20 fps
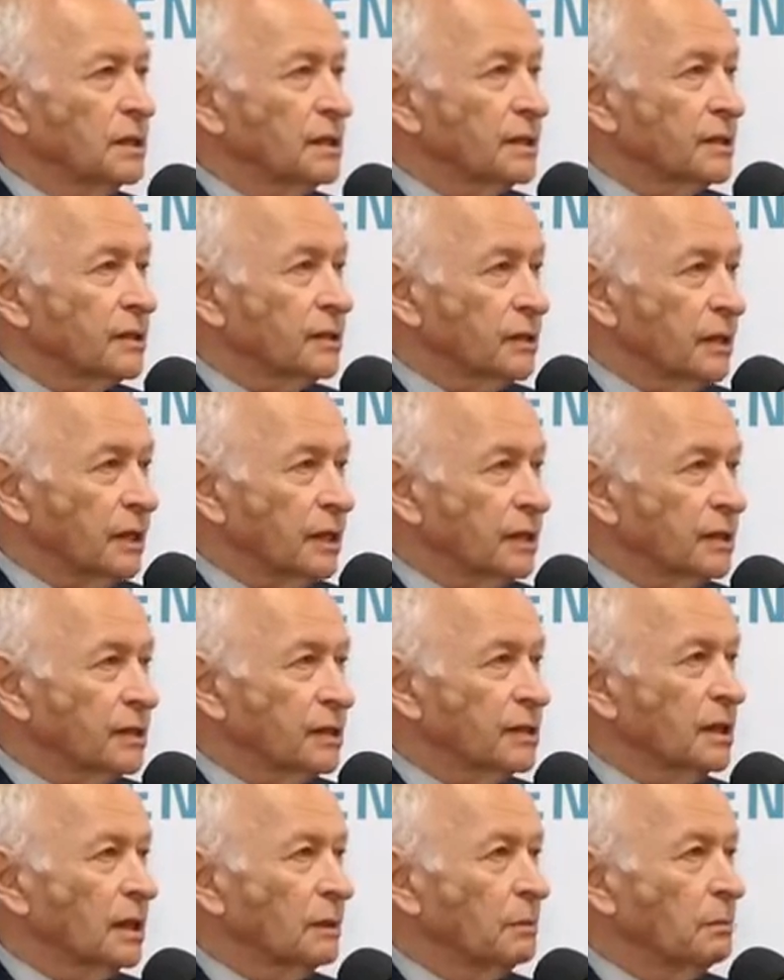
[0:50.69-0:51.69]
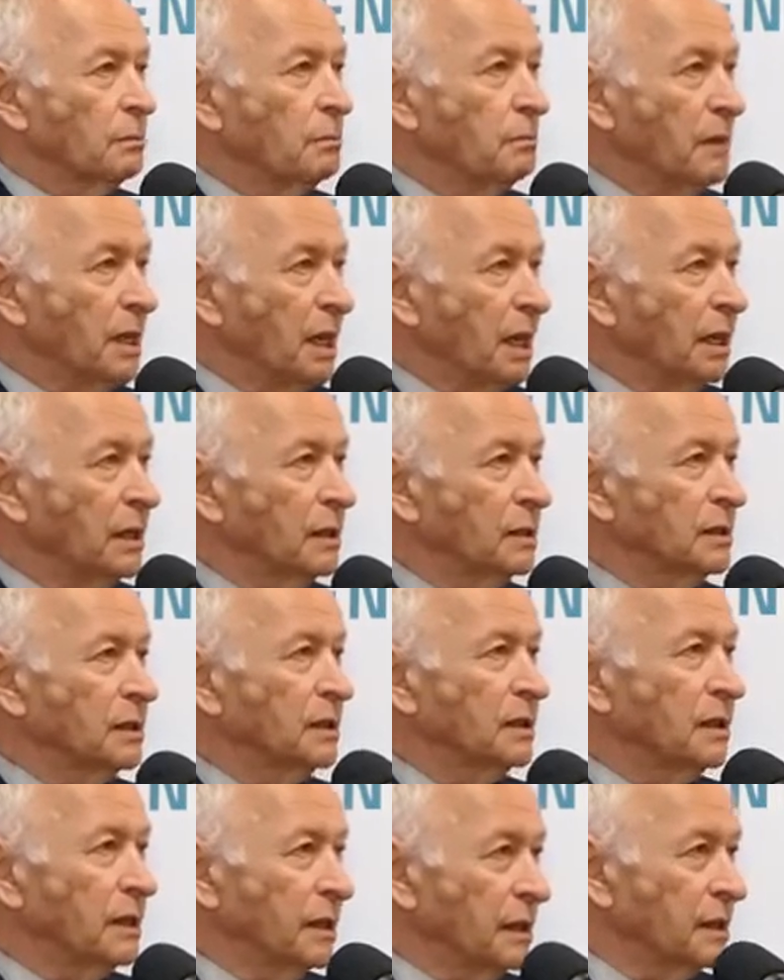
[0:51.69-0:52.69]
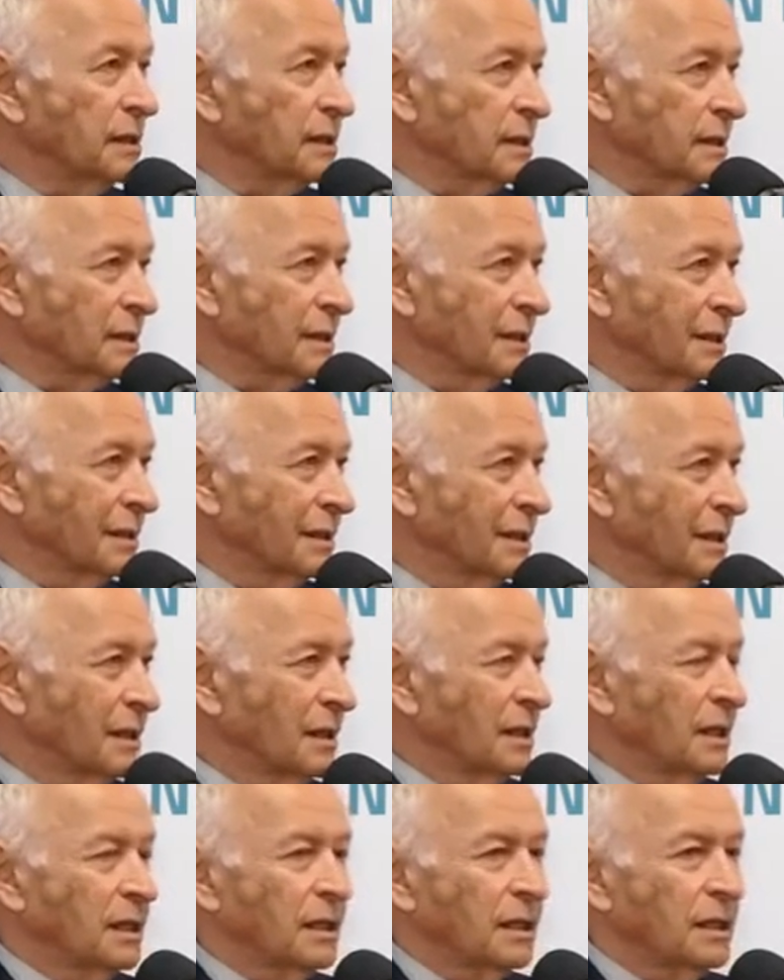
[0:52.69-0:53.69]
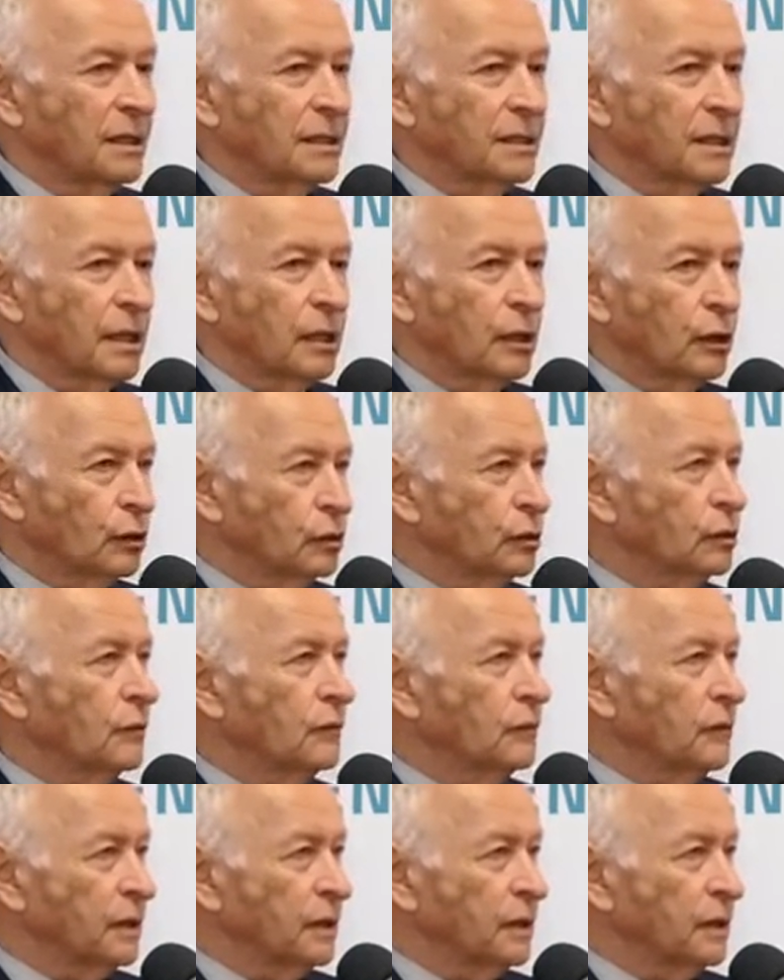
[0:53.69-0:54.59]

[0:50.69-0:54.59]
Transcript: 6 million teeth. It's a lot of